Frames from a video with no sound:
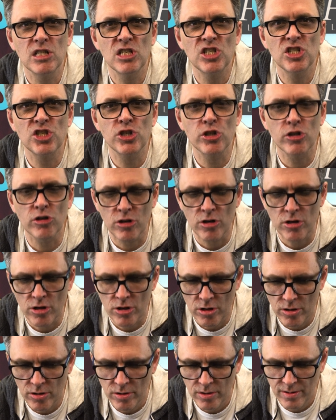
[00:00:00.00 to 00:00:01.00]

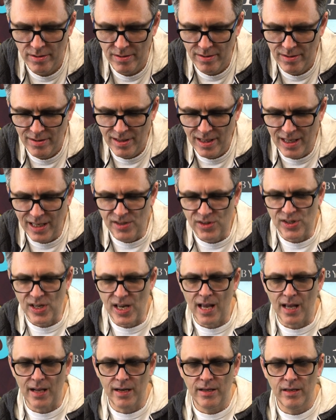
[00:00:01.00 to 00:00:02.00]
Sir, he
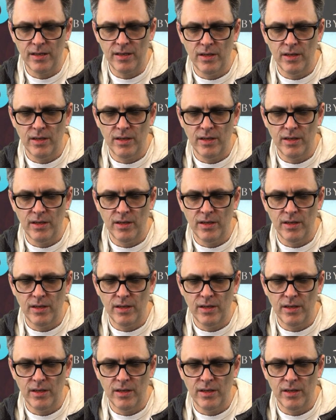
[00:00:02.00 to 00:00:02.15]
said.